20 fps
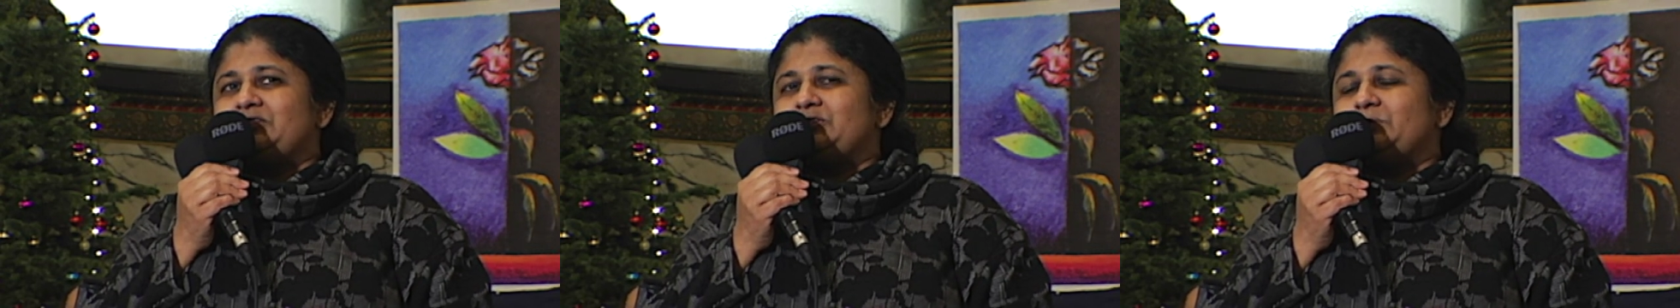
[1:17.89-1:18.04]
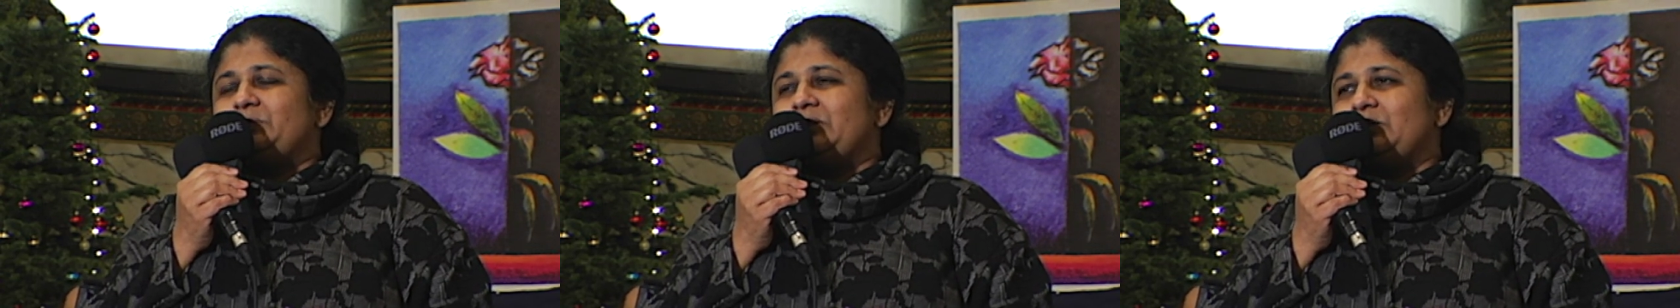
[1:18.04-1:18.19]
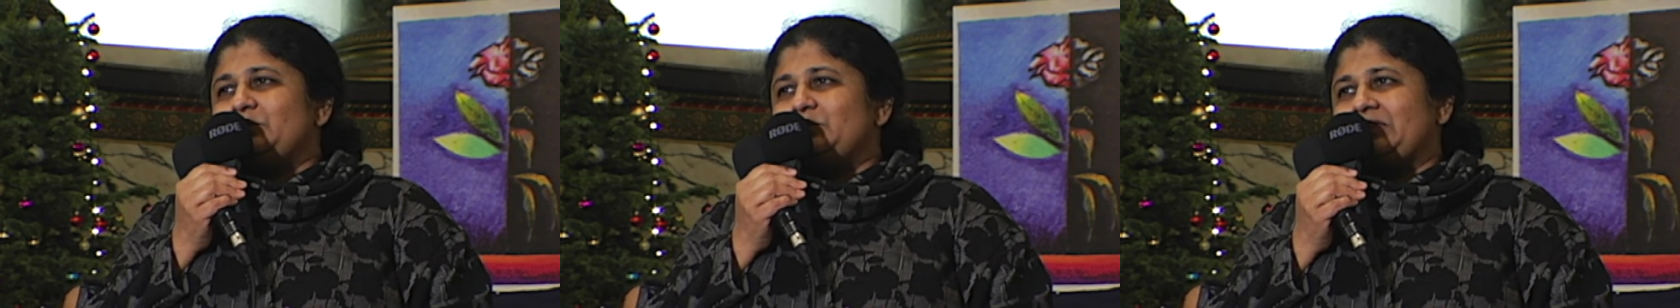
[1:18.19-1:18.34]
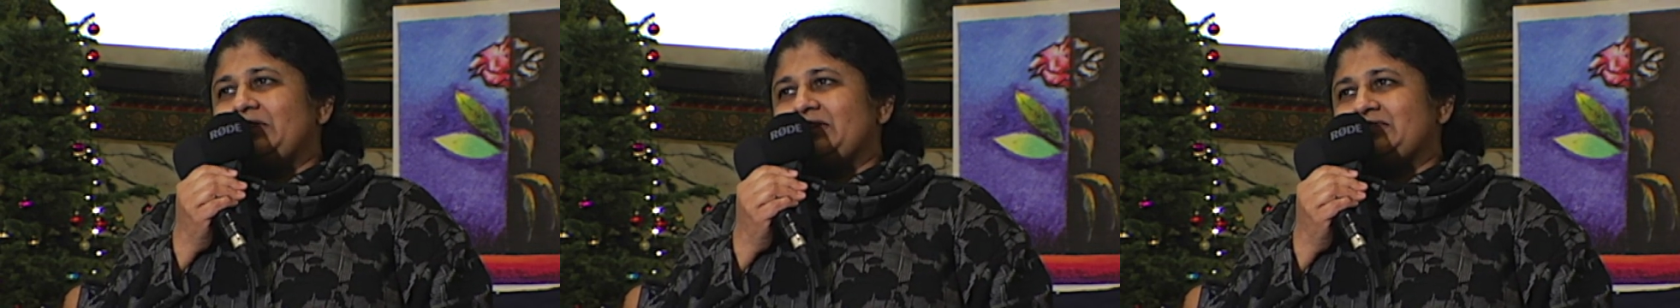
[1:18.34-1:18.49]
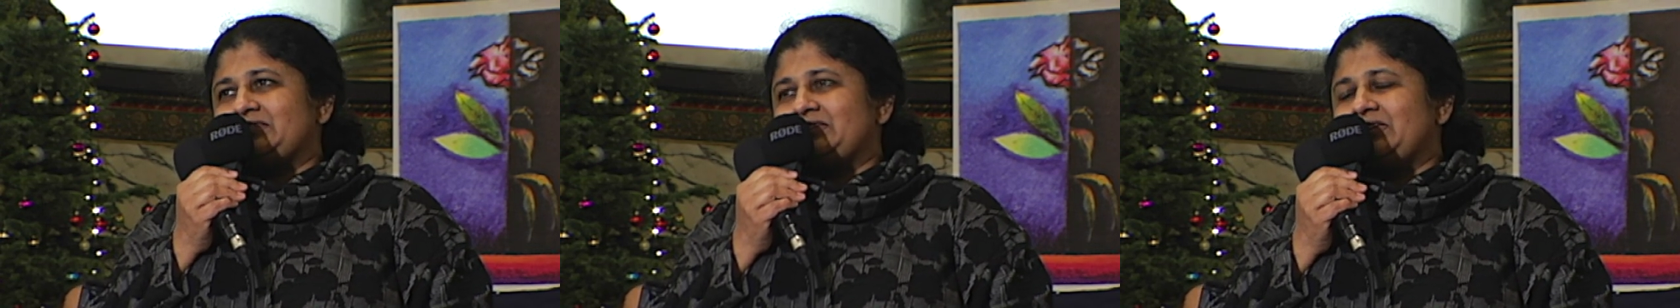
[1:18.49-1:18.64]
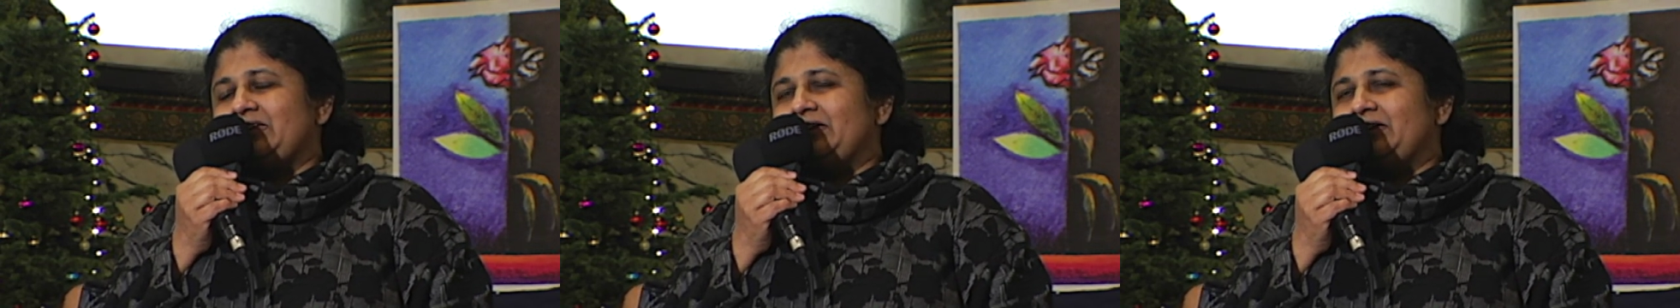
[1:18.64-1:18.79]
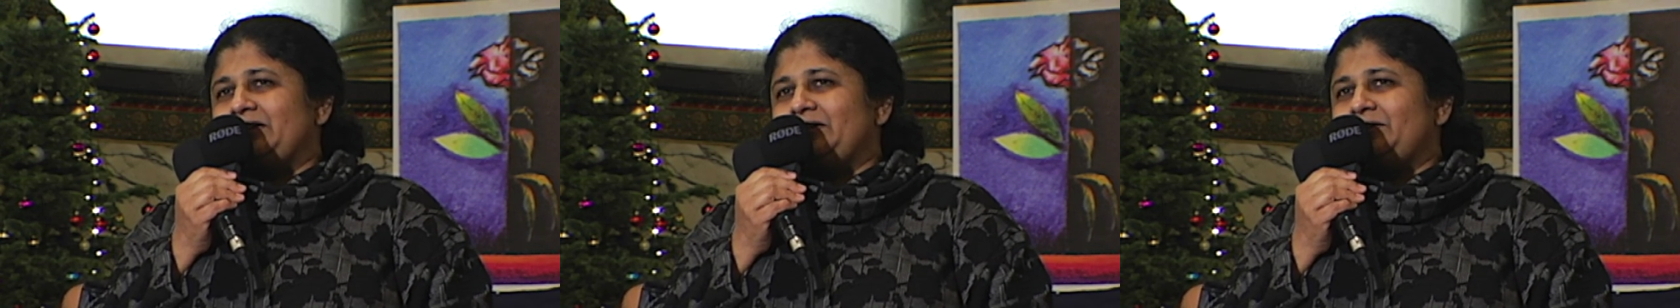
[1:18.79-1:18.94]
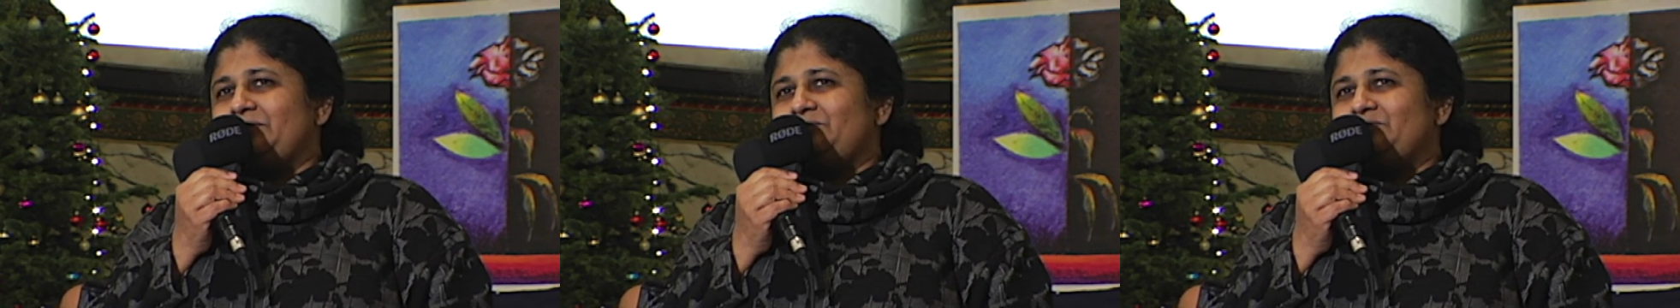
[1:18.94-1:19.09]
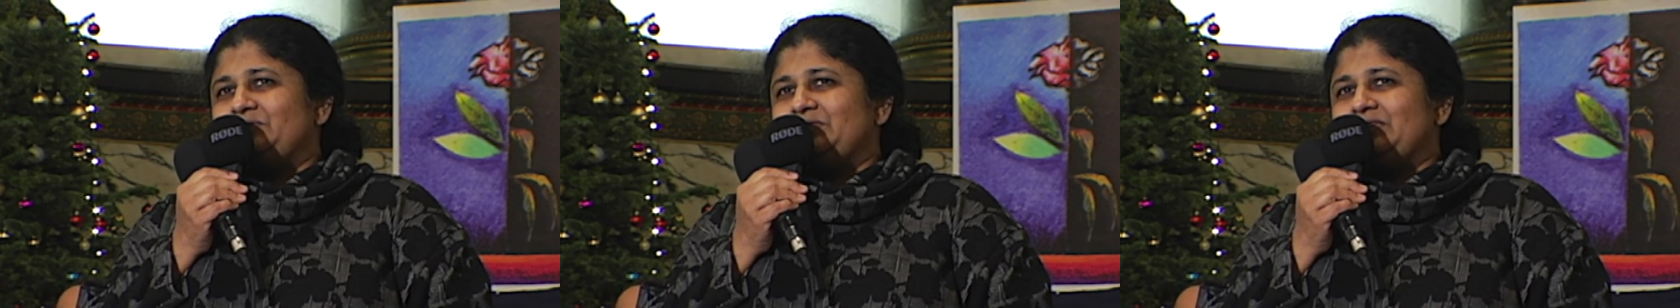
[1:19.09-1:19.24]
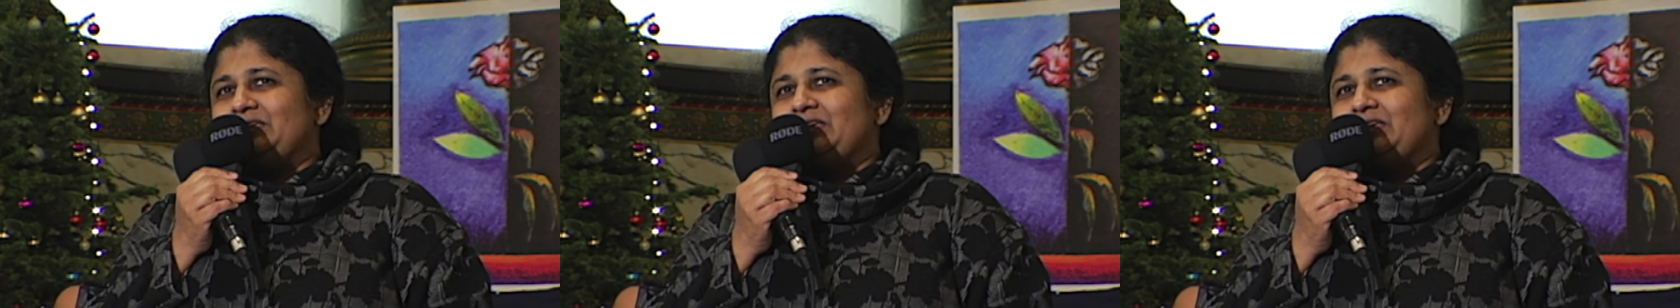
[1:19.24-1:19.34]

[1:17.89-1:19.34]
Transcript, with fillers: to be with us here.